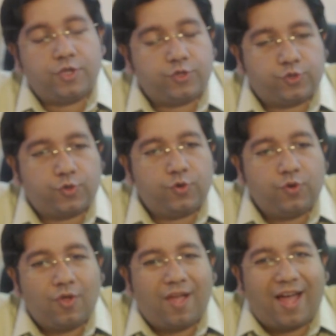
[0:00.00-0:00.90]
So,
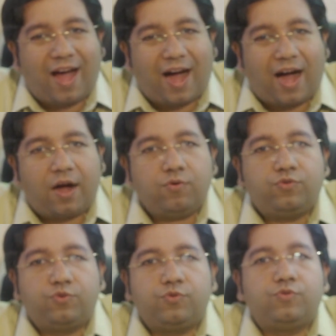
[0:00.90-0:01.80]
how
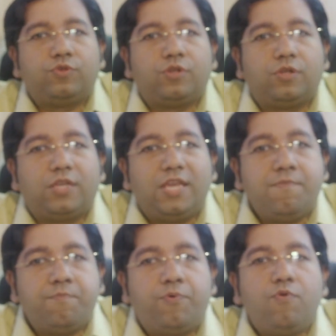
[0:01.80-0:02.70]
to
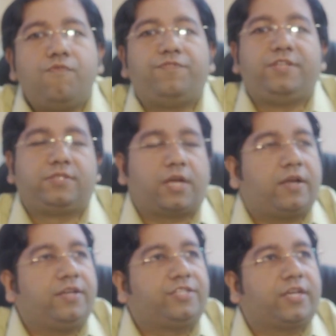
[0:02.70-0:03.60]
improve this
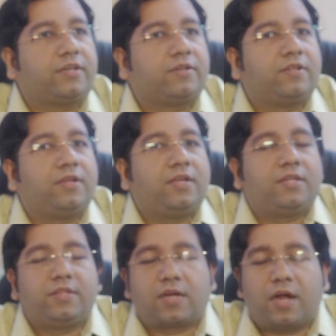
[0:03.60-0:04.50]
condition?
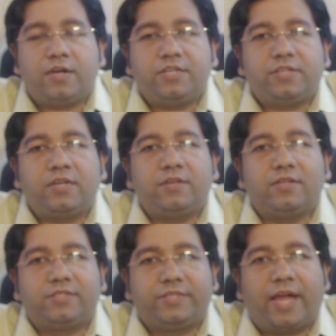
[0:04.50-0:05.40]
The condition
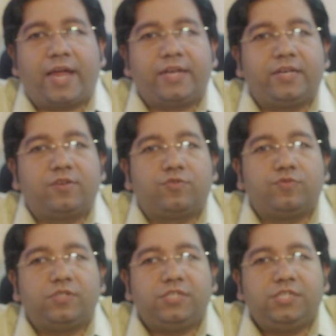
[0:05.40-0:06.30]
is that
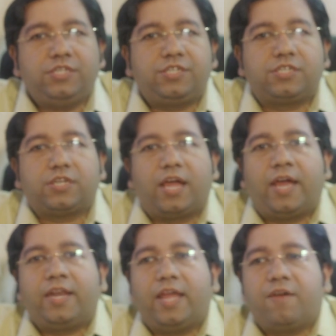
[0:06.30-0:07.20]
each
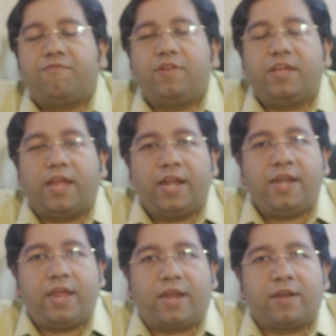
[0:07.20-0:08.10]
and every
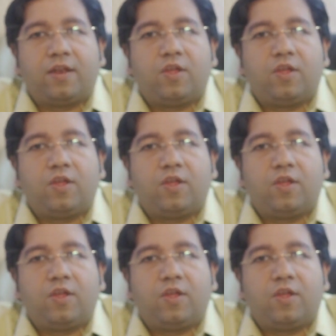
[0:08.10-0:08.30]
Indian